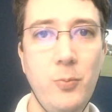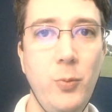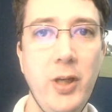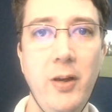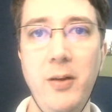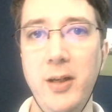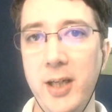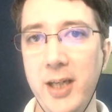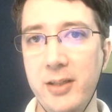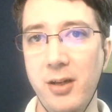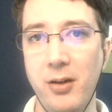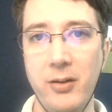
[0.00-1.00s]
We only
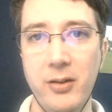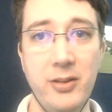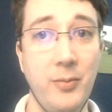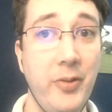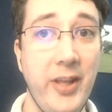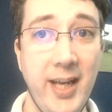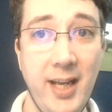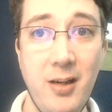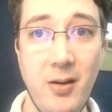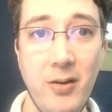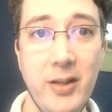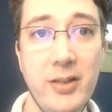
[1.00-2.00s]
need to look at some of the
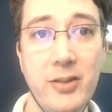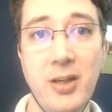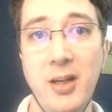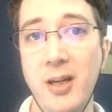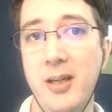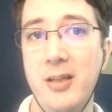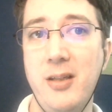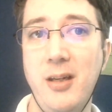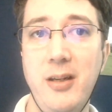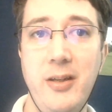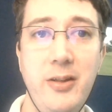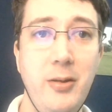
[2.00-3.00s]
headlines to
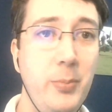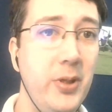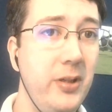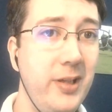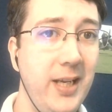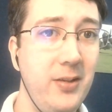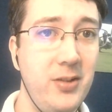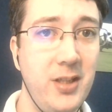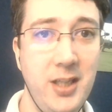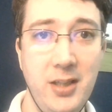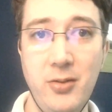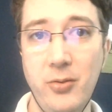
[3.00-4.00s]
learn that burnout
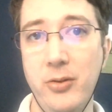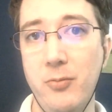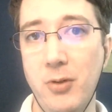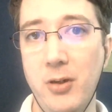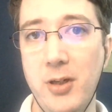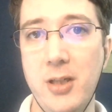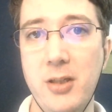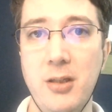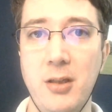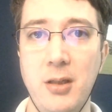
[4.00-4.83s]
is on the rise.